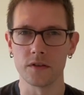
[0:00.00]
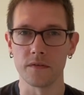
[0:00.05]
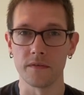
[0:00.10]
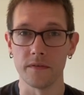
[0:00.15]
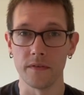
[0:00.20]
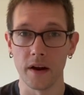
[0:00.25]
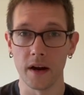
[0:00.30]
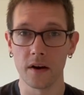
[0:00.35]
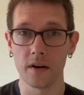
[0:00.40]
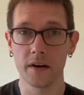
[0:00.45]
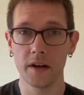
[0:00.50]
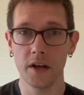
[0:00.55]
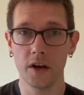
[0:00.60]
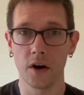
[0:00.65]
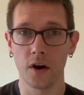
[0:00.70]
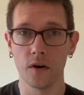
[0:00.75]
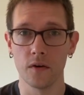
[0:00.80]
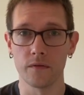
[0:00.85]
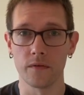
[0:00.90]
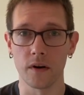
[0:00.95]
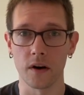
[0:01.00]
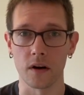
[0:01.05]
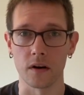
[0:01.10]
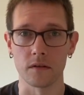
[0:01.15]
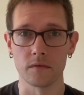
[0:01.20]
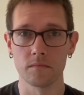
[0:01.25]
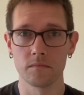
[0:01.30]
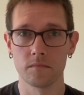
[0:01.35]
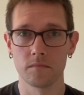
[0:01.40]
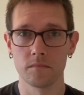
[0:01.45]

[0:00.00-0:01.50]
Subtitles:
very covert.